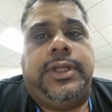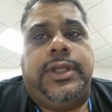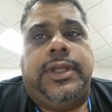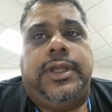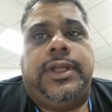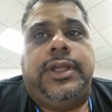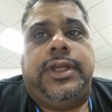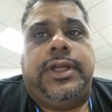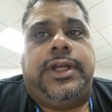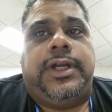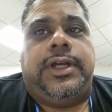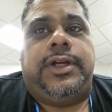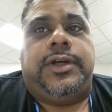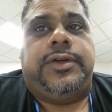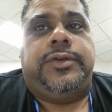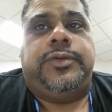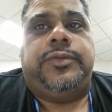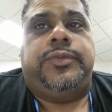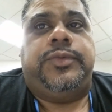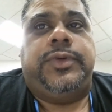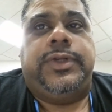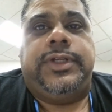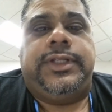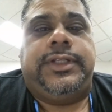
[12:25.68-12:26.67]

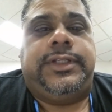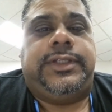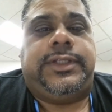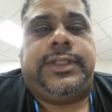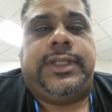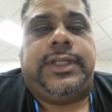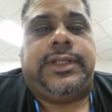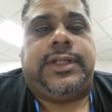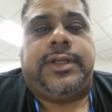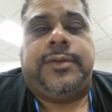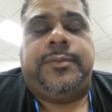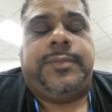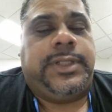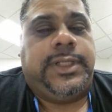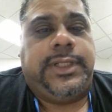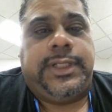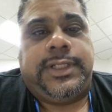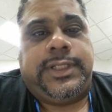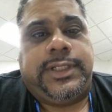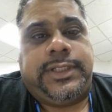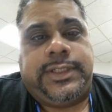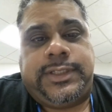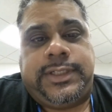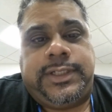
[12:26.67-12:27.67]
wouldn't sit completely
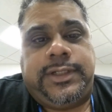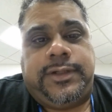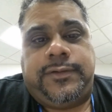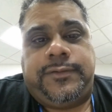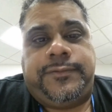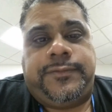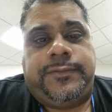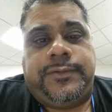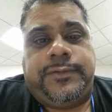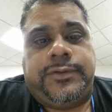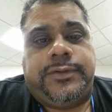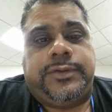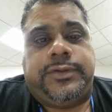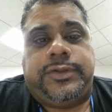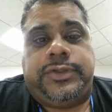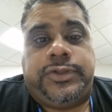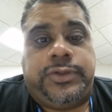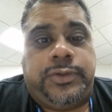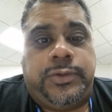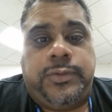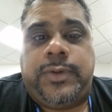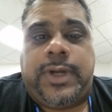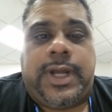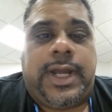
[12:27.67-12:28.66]
still for
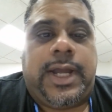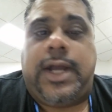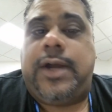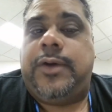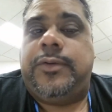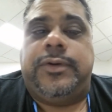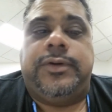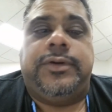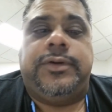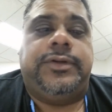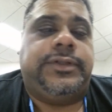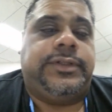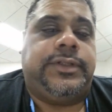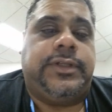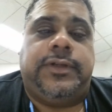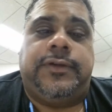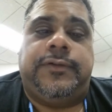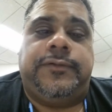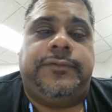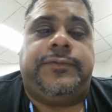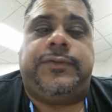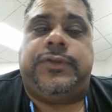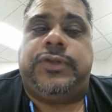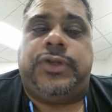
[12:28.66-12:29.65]
2 hours
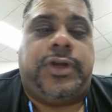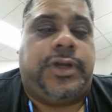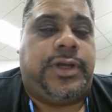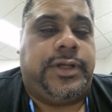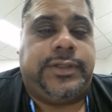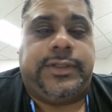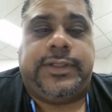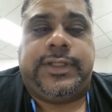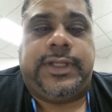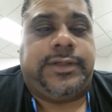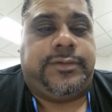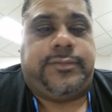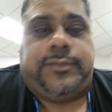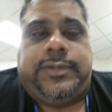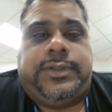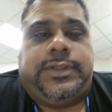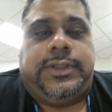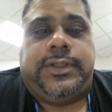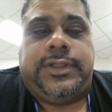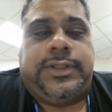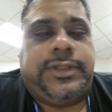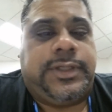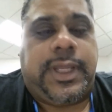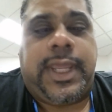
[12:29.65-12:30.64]
of talks that
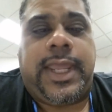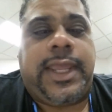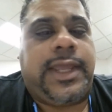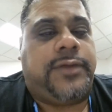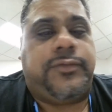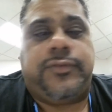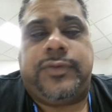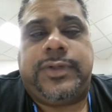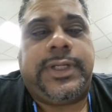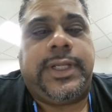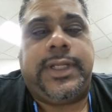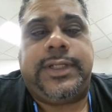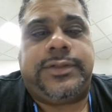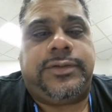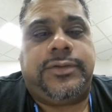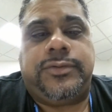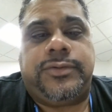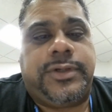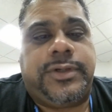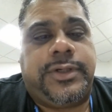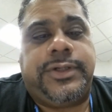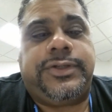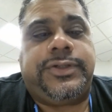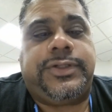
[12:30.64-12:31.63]
he can't relate to or
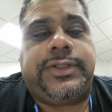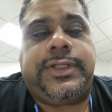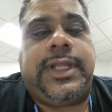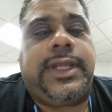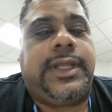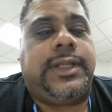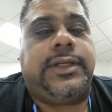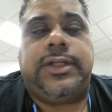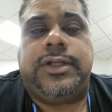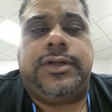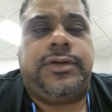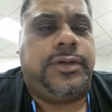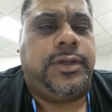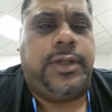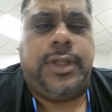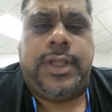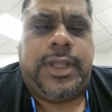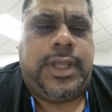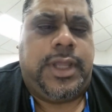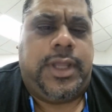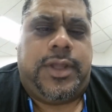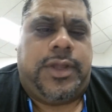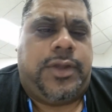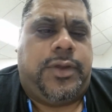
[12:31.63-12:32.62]
understand.
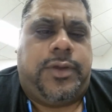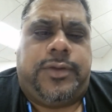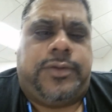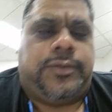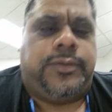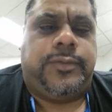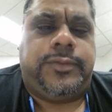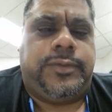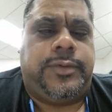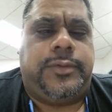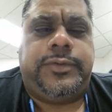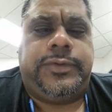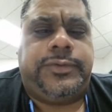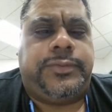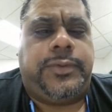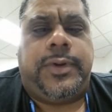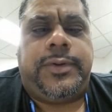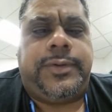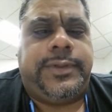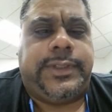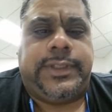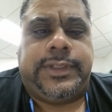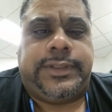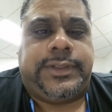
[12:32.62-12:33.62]
What was wrong
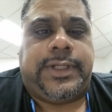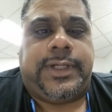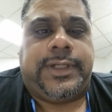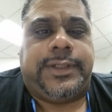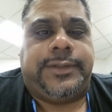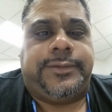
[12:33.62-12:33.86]
with this child?